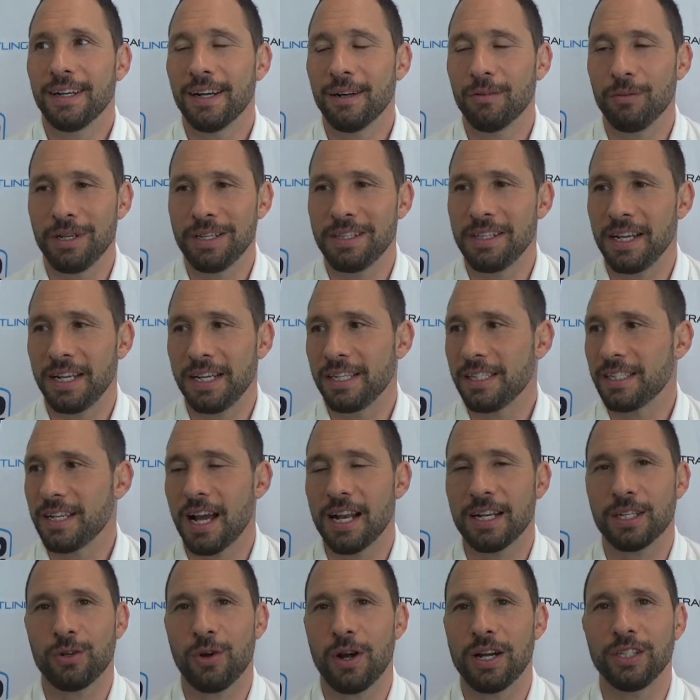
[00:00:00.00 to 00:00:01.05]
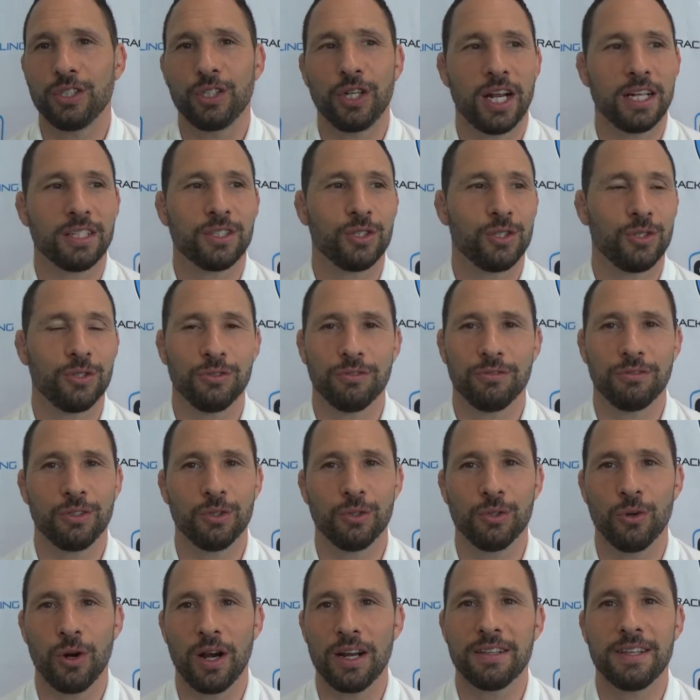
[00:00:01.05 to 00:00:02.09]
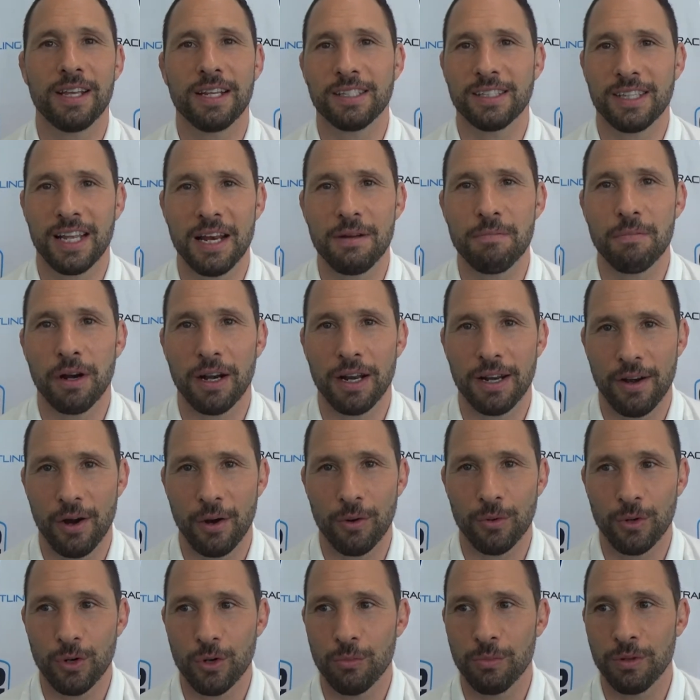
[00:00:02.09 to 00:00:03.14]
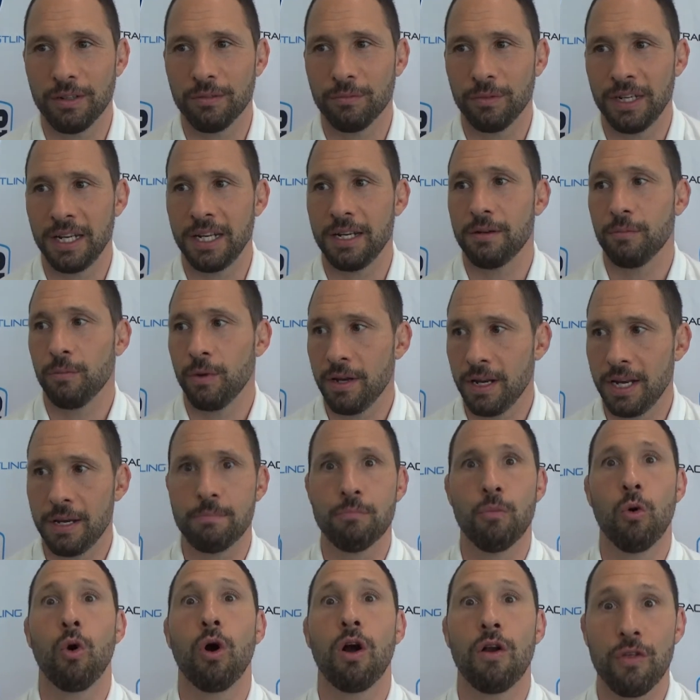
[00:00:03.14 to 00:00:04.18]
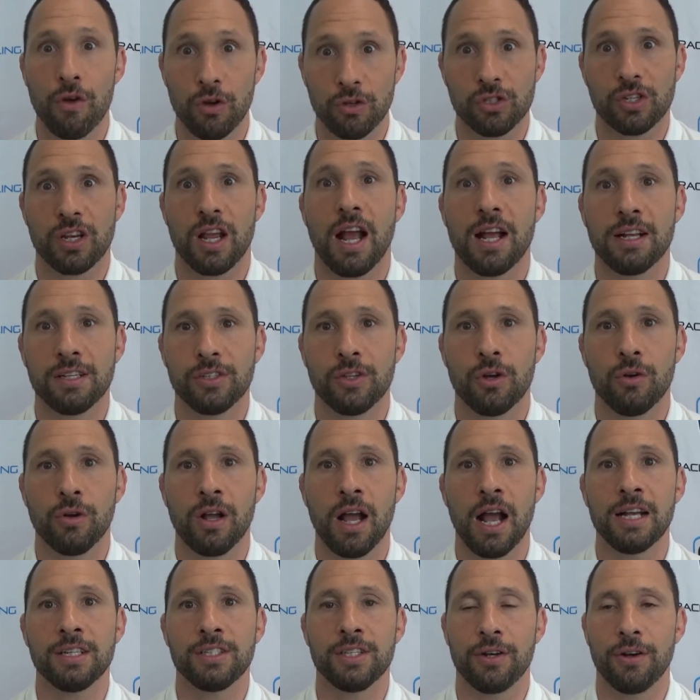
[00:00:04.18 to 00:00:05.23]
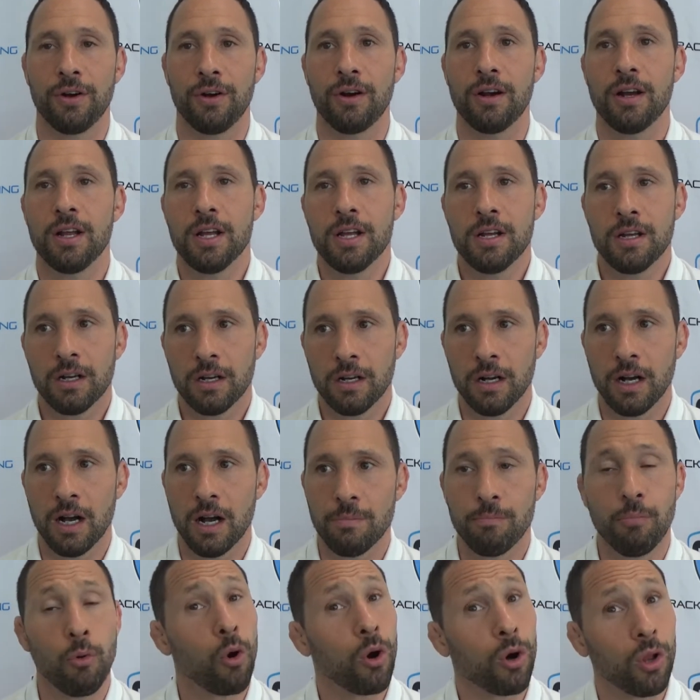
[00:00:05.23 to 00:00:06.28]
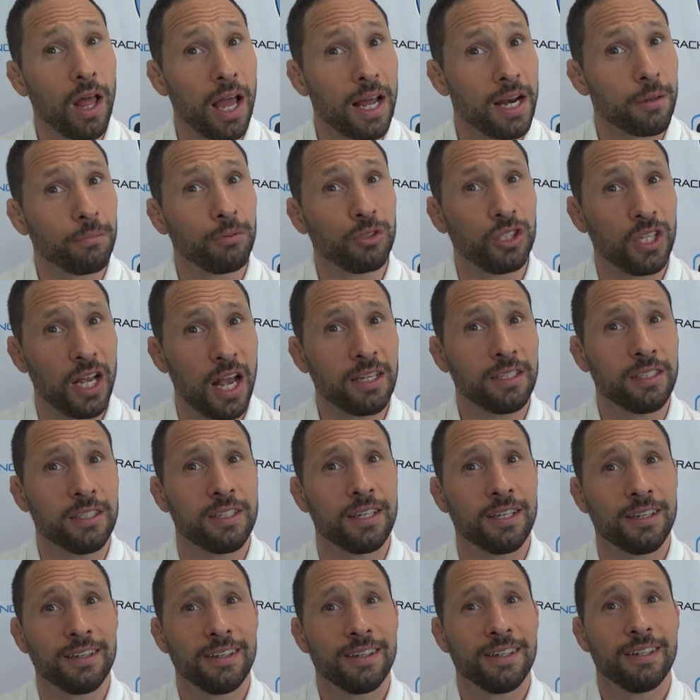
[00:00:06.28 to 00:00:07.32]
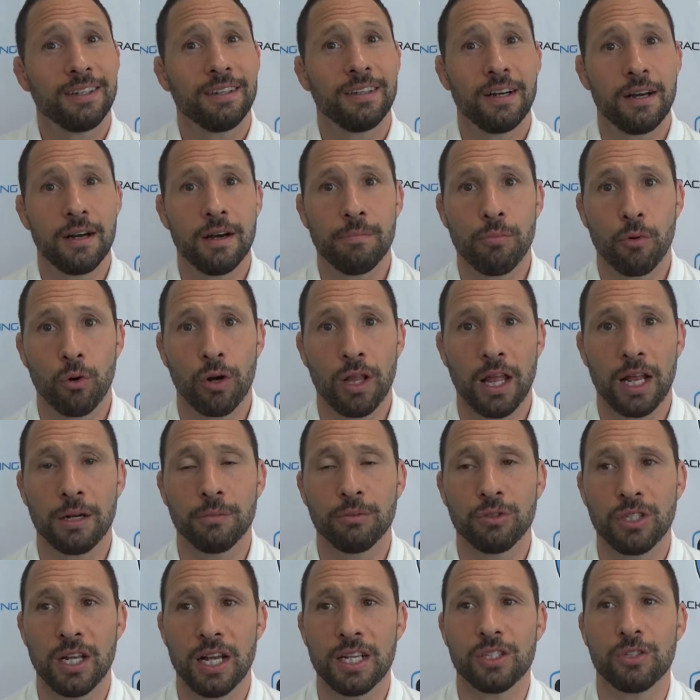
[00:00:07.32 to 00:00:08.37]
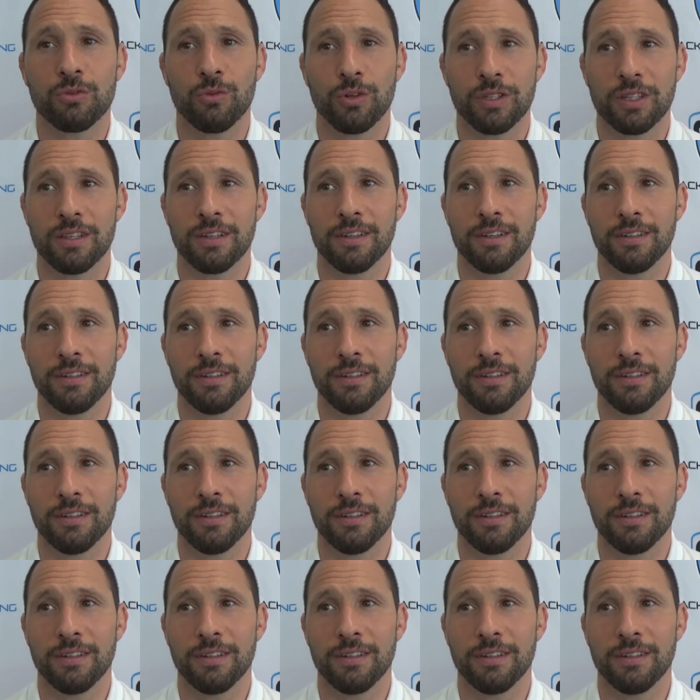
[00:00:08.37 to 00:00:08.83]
we think he's got a great chance to do great things as anybody in our room. And we need more of those guys, though. Guys that are obsessed with